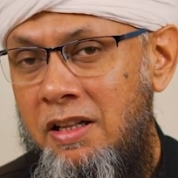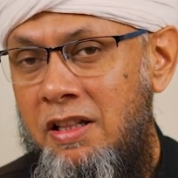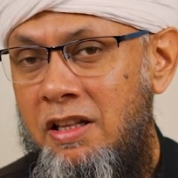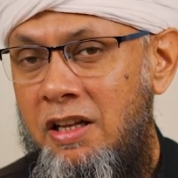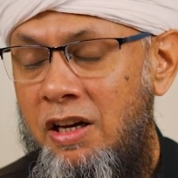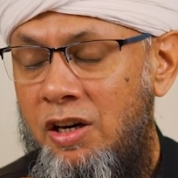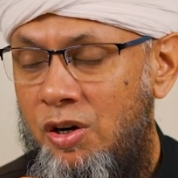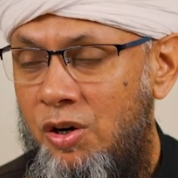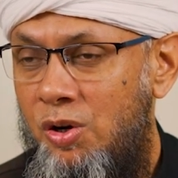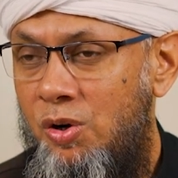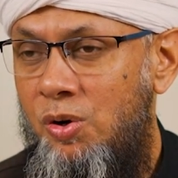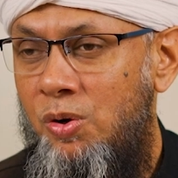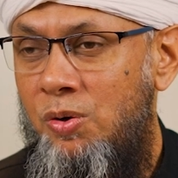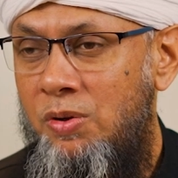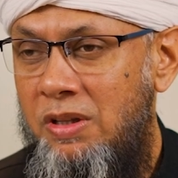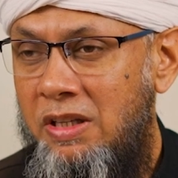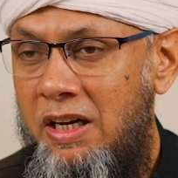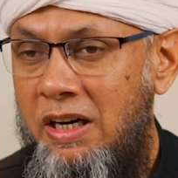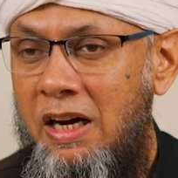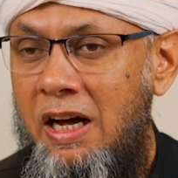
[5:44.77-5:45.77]
they
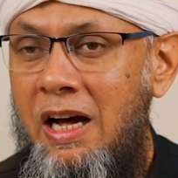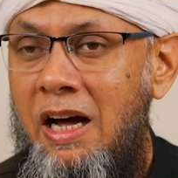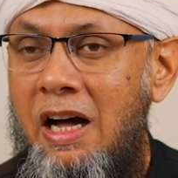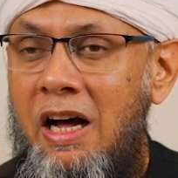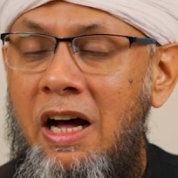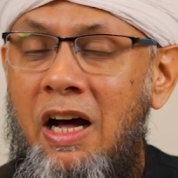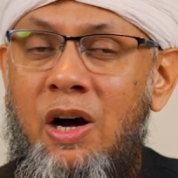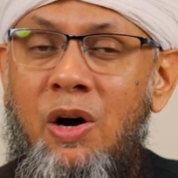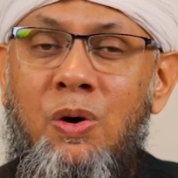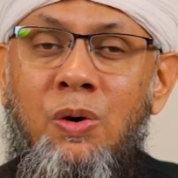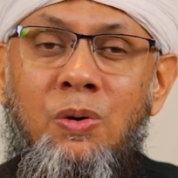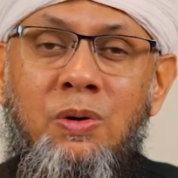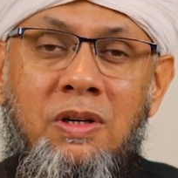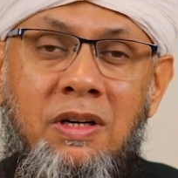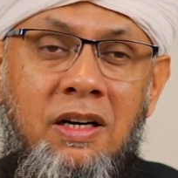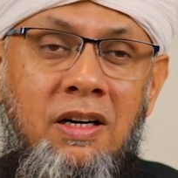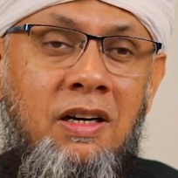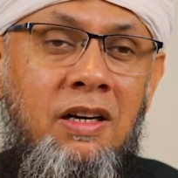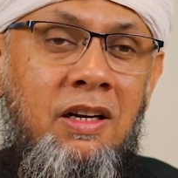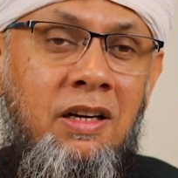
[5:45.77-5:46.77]
know that how
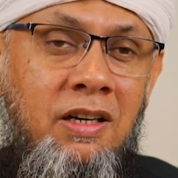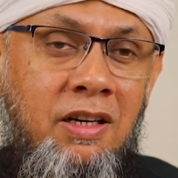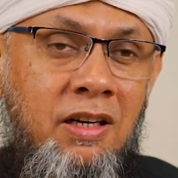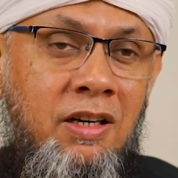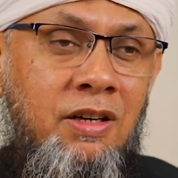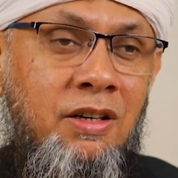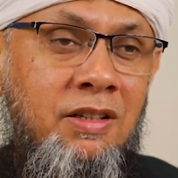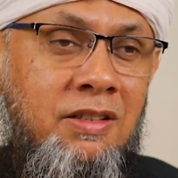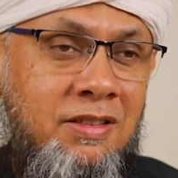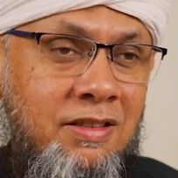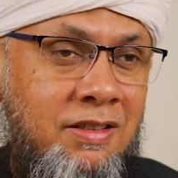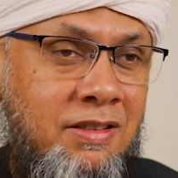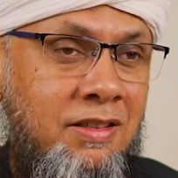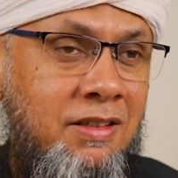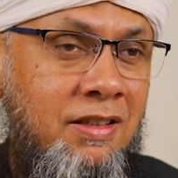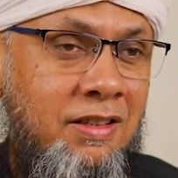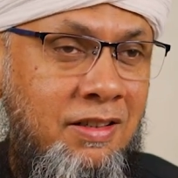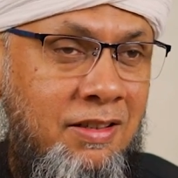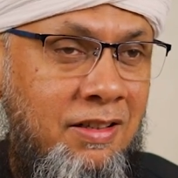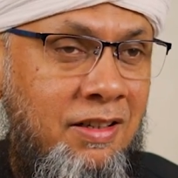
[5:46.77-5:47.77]
deadly dangerous
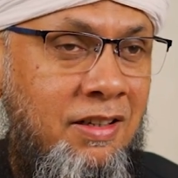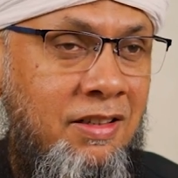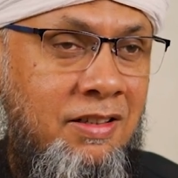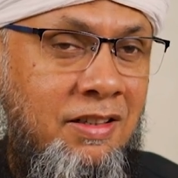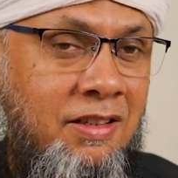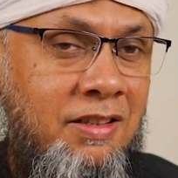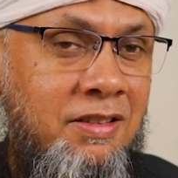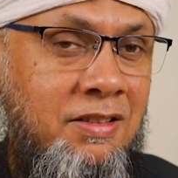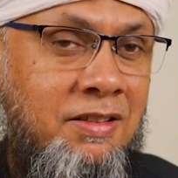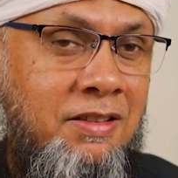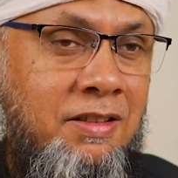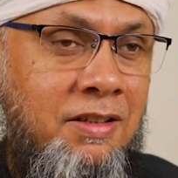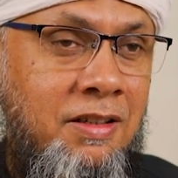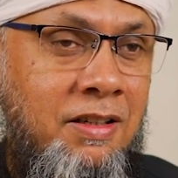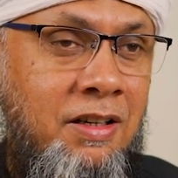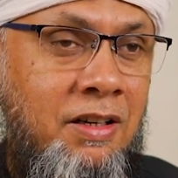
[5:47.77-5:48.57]
it is.